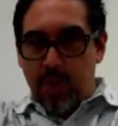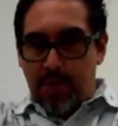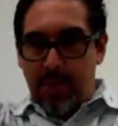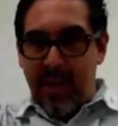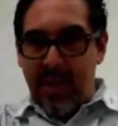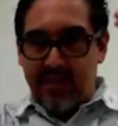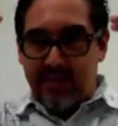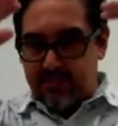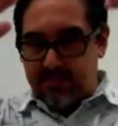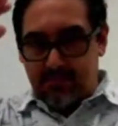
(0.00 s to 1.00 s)
Where you put your
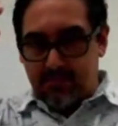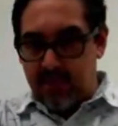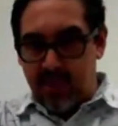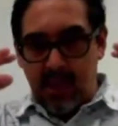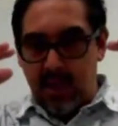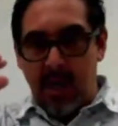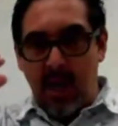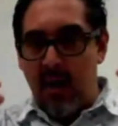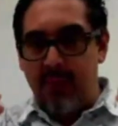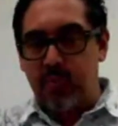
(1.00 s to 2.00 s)
plates,
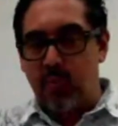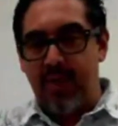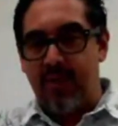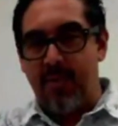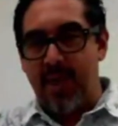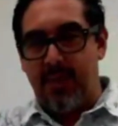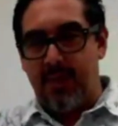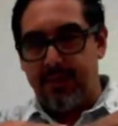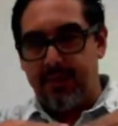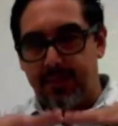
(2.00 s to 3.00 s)
cups,
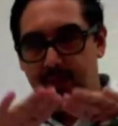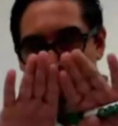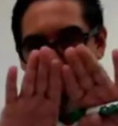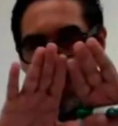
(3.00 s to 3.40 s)
whatever it might be.